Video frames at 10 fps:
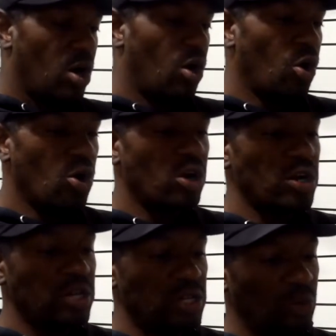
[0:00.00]

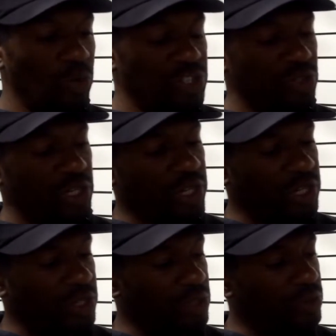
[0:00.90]
Or what you could
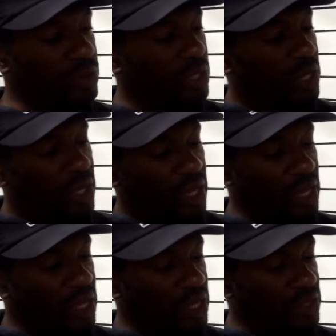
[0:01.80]
do
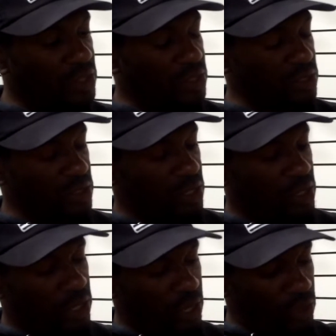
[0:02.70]
is,
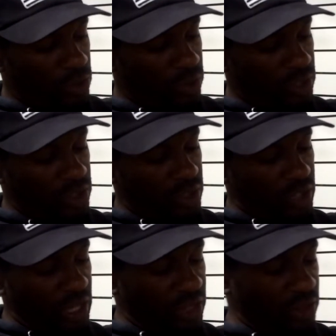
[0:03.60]
you know,
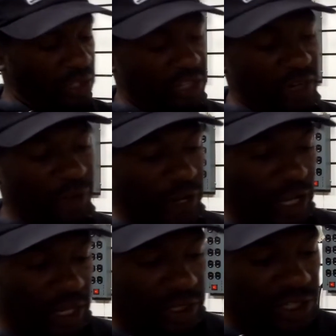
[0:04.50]
the different
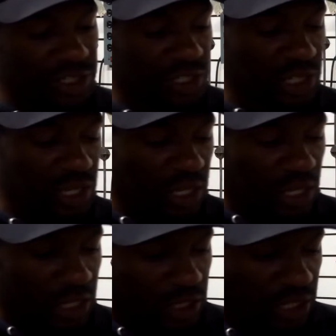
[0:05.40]
colors,
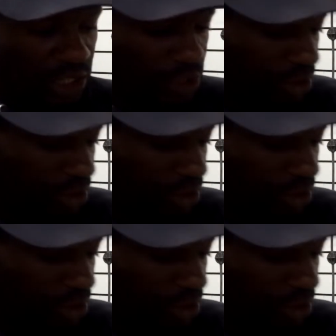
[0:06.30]
then you